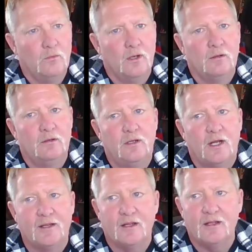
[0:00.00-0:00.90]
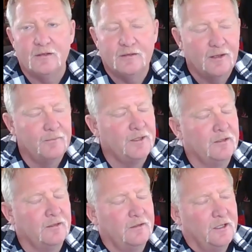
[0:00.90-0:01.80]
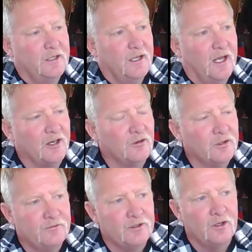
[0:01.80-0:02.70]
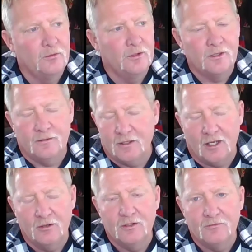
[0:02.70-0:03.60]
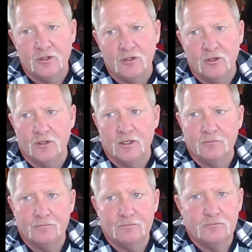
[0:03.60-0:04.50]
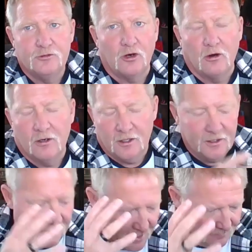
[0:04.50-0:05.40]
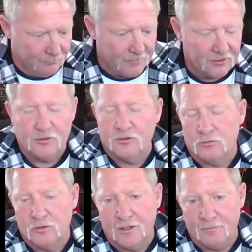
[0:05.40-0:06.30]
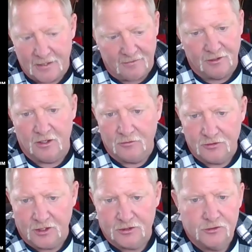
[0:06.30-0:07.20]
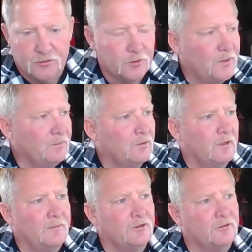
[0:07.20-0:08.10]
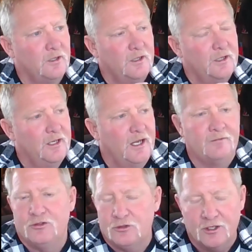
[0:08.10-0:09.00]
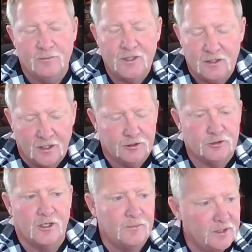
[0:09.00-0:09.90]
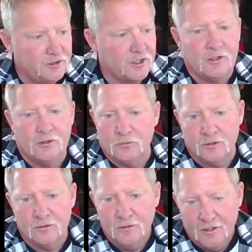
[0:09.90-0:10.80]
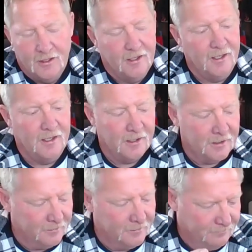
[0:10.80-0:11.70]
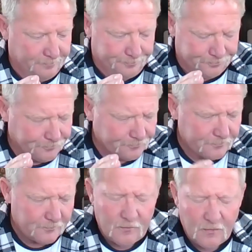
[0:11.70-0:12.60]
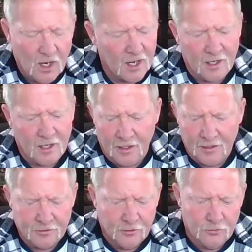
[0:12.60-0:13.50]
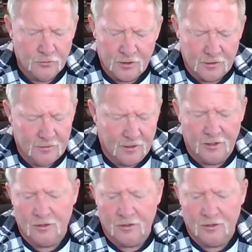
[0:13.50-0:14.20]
Well, I mean, I don't even know that I'm targeting that message when I'm having conversations with people. I'm just trying to be genuine, and I know that